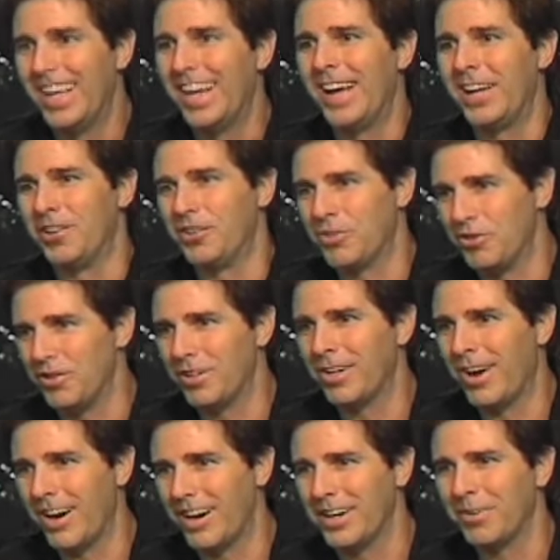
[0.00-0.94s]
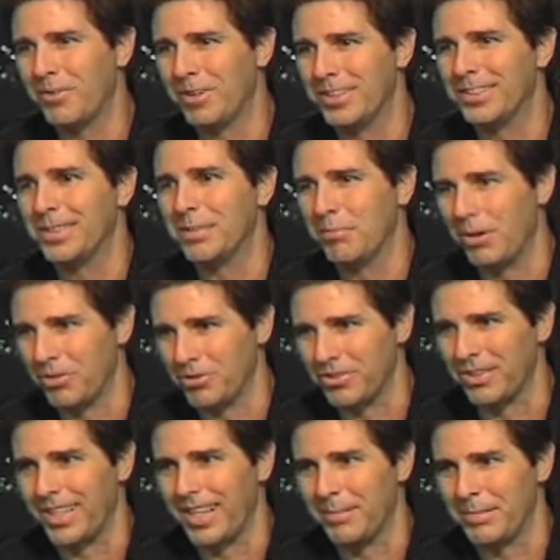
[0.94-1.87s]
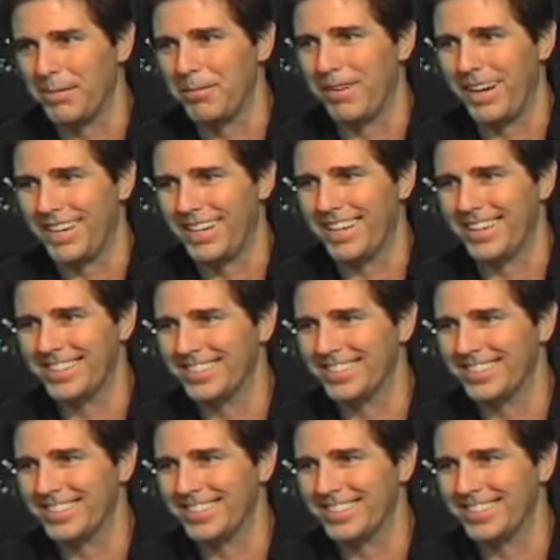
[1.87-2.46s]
and June Carter was the emotional. That'd be my guess.